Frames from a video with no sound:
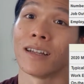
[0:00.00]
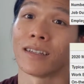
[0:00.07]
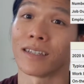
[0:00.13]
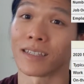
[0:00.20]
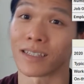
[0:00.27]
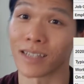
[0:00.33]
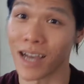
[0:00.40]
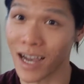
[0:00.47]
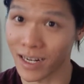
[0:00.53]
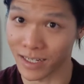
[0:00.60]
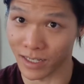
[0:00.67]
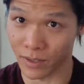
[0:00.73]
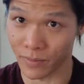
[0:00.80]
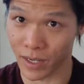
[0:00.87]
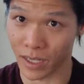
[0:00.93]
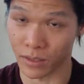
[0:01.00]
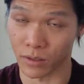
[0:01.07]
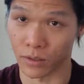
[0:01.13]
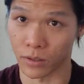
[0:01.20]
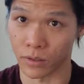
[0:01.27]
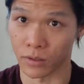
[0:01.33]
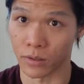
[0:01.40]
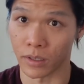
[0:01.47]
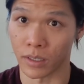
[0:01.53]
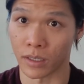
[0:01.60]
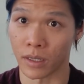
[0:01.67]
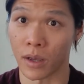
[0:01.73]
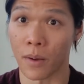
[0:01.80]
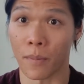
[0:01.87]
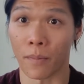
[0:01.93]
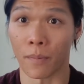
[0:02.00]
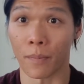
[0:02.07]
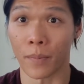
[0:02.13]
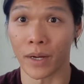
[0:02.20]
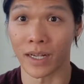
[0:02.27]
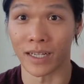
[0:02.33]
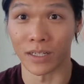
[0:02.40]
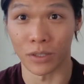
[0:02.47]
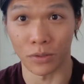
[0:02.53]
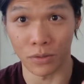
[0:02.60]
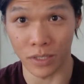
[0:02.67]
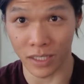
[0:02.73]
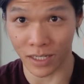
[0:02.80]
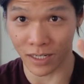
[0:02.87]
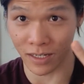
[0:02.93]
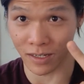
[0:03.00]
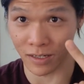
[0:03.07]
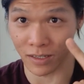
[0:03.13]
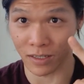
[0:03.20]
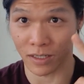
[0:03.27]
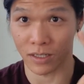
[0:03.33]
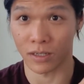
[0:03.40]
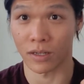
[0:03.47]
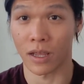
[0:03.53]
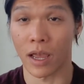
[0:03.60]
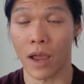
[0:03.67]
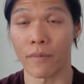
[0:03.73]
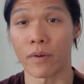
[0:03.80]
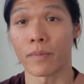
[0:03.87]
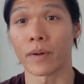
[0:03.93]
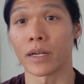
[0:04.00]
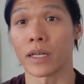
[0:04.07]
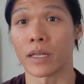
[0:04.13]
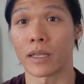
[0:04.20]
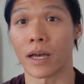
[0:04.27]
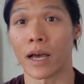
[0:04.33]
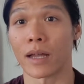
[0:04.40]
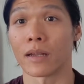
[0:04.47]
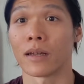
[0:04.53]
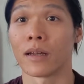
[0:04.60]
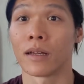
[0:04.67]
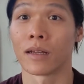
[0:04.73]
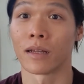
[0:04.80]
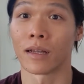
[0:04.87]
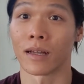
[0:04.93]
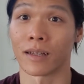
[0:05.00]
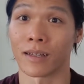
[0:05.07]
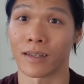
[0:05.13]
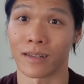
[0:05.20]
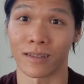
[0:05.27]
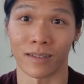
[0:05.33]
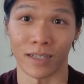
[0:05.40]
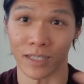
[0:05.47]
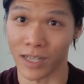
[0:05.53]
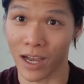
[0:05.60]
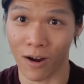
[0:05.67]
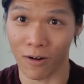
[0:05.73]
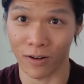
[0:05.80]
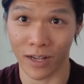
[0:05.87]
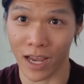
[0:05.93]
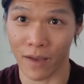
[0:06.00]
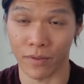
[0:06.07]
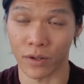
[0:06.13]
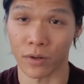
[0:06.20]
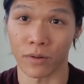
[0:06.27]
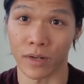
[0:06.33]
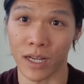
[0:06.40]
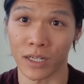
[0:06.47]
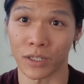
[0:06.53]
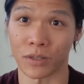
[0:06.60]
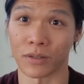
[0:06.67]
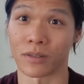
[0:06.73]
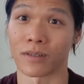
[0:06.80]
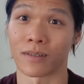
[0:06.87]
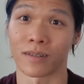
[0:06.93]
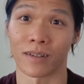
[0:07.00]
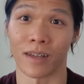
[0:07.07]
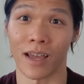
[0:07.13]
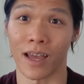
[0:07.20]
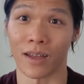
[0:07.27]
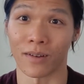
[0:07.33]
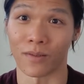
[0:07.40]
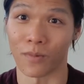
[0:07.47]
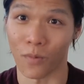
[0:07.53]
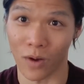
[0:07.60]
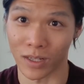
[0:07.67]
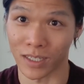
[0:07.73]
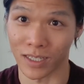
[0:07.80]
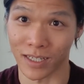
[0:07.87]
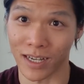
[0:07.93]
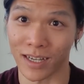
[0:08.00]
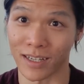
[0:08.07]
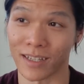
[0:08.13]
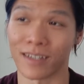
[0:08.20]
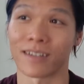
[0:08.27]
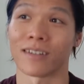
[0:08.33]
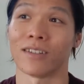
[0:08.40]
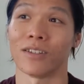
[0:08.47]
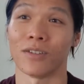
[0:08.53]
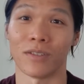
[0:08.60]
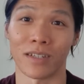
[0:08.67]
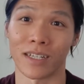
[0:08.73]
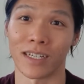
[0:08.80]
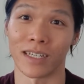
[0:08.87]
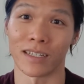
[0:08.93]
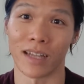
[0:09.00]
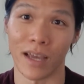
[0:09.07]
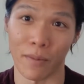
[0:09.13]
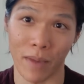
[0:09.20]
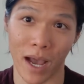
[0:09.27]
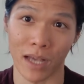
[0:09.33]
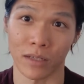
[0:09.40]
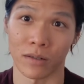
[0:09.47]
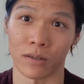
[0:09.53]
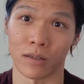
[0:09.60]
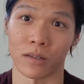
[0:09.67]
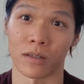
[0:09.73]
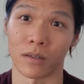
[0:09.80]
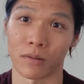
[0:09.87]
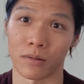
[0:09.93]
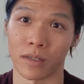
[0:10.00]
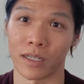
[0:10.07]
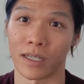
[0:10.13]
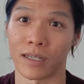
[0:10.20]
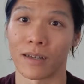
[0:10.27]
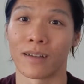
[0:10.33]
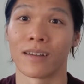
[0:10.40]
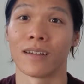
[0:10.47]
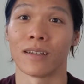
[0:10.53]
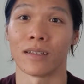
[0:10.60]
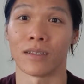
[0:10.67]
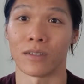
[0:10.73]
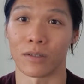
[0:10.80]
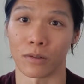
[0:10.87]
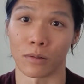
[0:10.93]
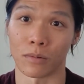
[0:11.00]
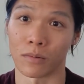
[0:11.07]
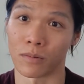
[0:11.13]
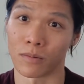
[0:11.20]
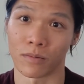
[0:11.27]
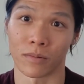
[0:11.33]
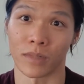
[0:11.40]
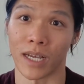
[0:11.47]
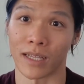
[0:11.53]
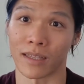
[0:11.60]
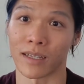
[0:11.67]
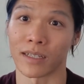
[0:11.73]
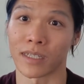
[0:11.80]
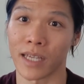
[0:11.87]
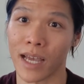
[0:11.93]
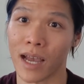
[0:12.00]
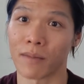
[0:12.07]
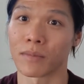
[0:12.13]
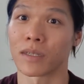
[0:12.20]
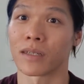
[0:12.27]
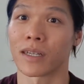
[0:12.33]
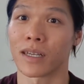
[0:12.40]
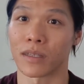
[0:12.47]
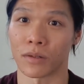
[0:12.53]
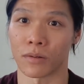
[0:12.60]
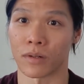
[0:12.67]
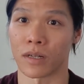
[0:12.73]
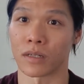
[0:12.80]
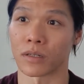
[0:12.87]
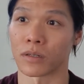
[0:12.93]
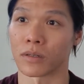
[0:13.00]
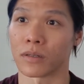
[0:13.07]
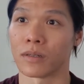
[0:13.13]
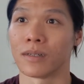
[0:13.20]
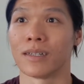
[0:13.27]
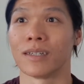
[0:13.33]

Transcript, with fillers: does not need a master's degree, but in two years, everybody that does not already have the credential and wants to get it, you need a master's degree to take the exam to get the credential.